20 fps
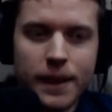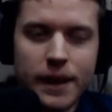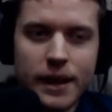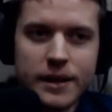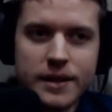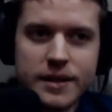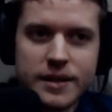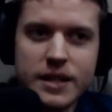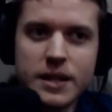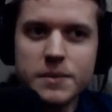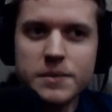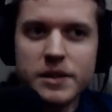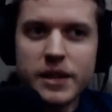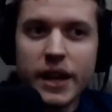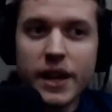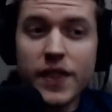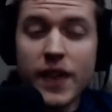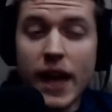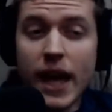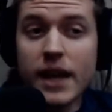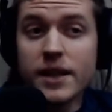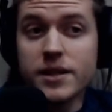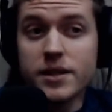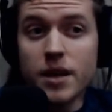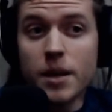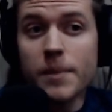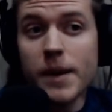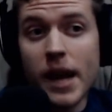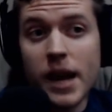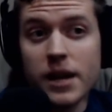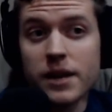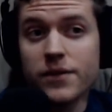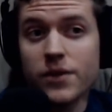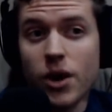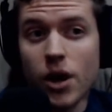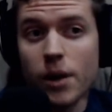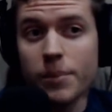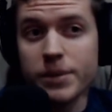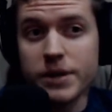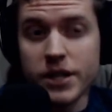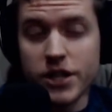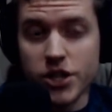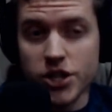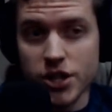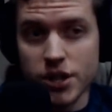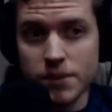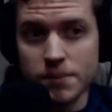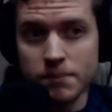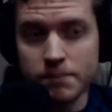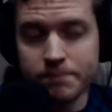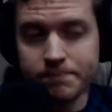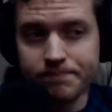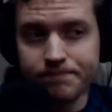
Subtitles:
it seems like they had some kind of competition,